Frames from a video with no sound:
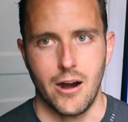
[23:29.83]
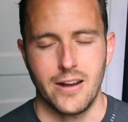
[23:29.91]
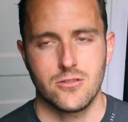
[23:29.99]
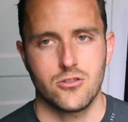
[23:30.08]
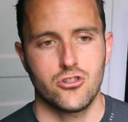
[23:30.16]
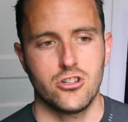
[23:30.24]

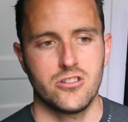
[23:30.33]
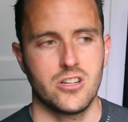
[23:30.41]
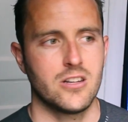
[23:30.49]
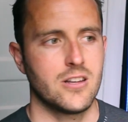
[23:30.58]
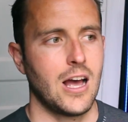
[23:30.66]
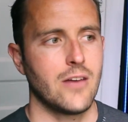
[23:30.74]
right, so she's
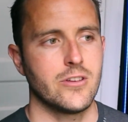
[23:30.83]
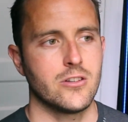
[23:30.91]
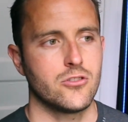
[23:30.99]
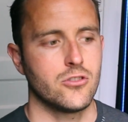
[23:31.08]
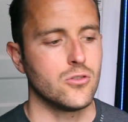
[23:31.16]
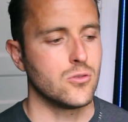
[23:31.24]
gonna dive
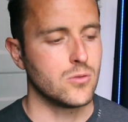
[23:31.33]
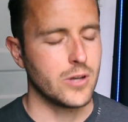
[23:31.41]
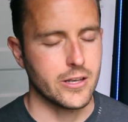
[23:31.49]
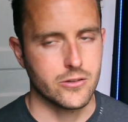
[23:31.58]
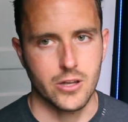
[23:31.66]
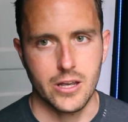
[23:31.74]
into
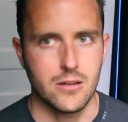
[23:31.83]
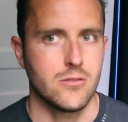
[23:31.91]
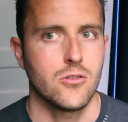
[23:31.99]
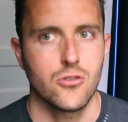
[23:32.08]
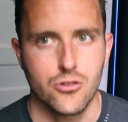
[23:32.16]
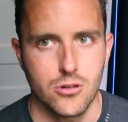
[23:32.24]
into
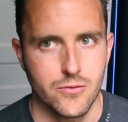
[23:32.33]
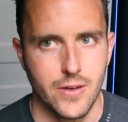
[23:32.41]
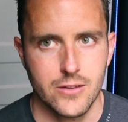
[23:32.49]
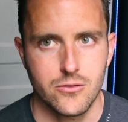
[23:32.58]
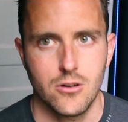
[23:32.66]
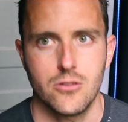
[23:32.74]
institutional
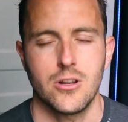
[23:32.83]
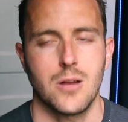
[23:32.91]
investors,